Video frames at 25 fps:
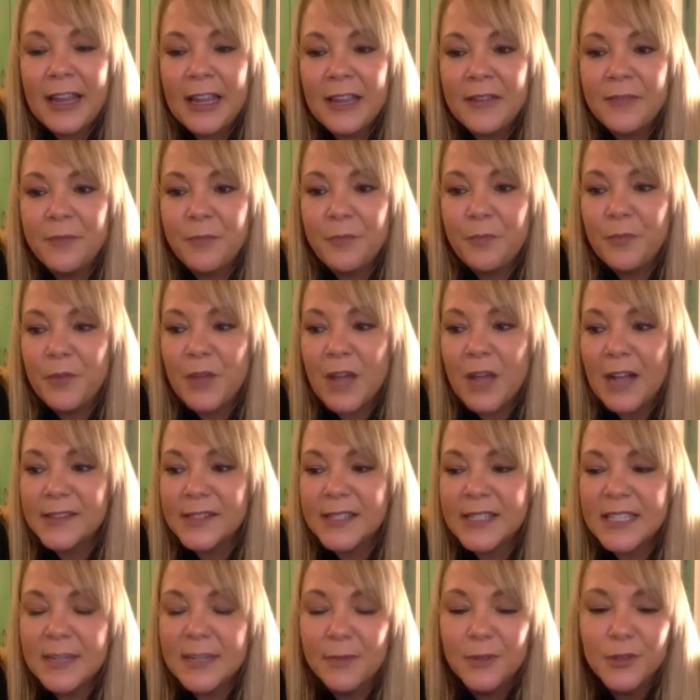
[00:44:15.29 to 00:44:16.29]
I
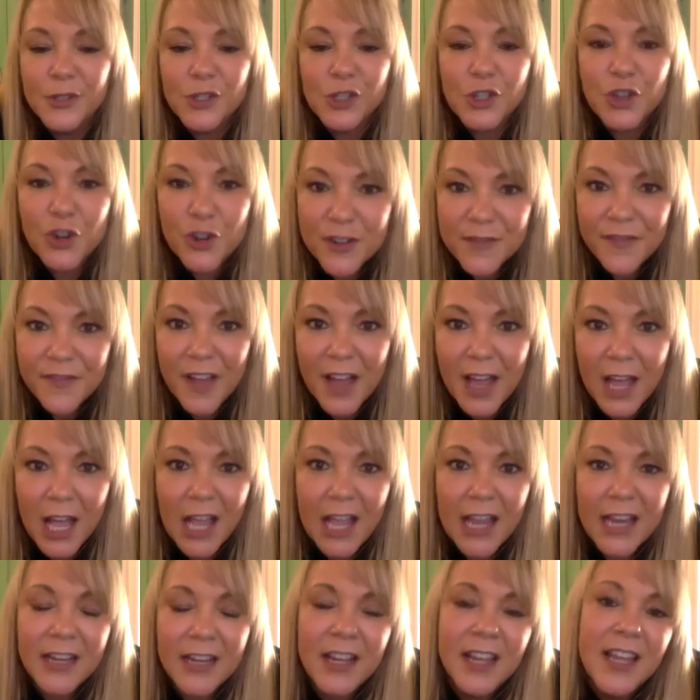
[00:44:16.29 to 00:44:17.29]
got people
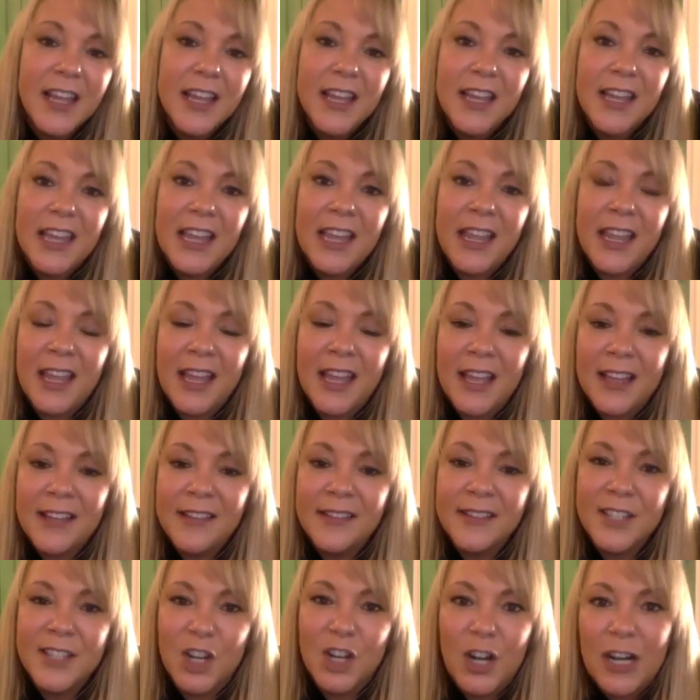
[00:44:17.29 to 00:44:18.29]
certified
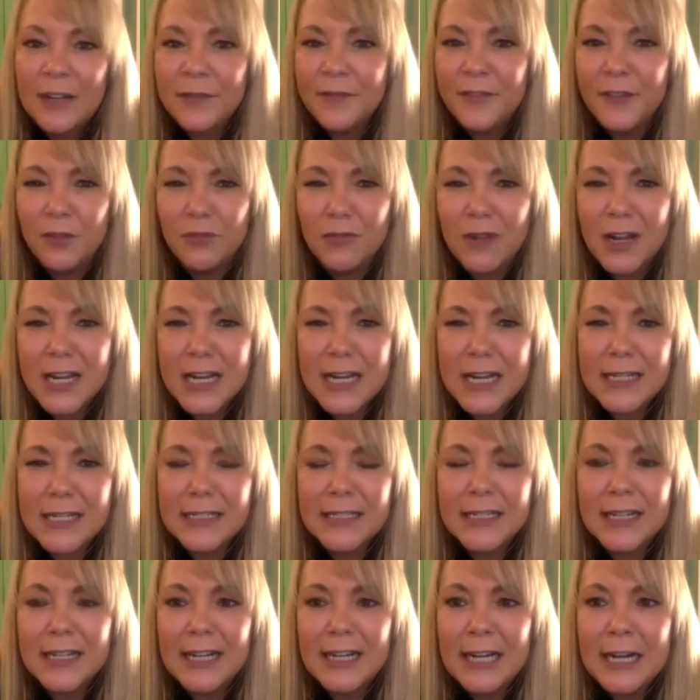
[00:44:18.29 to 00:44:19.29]
and off and
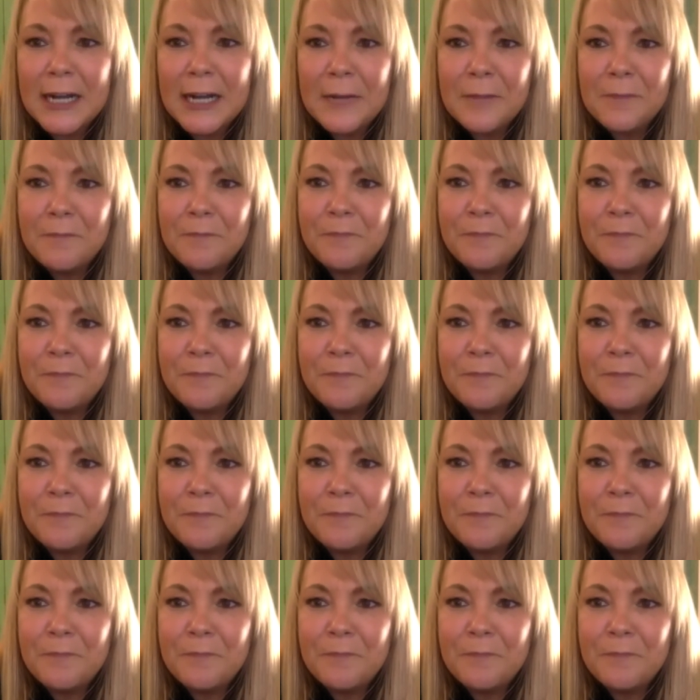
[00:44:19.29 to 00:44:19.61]
running.